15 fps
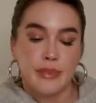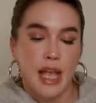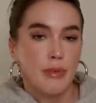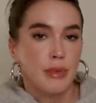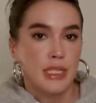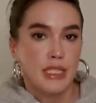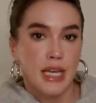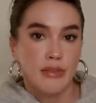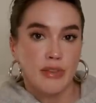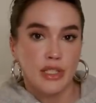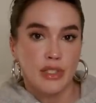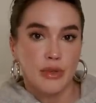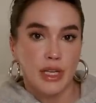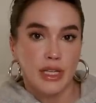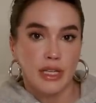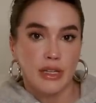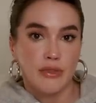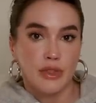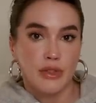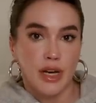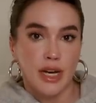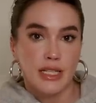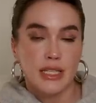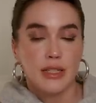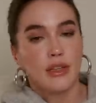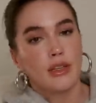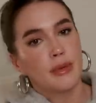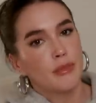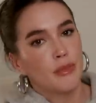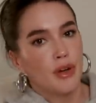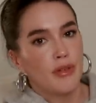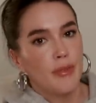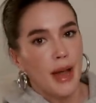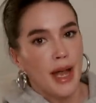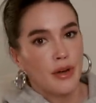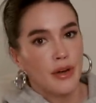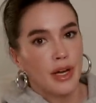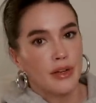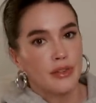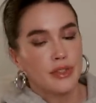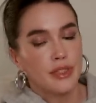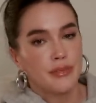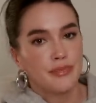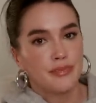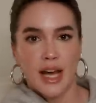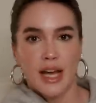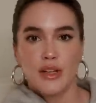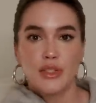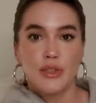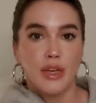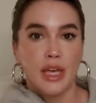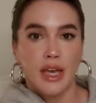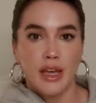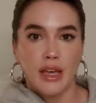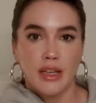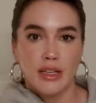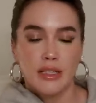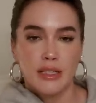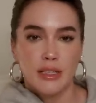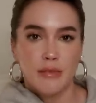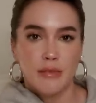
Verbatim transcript: I'm going to dive into it and give you guys a little bit more of a background. I also get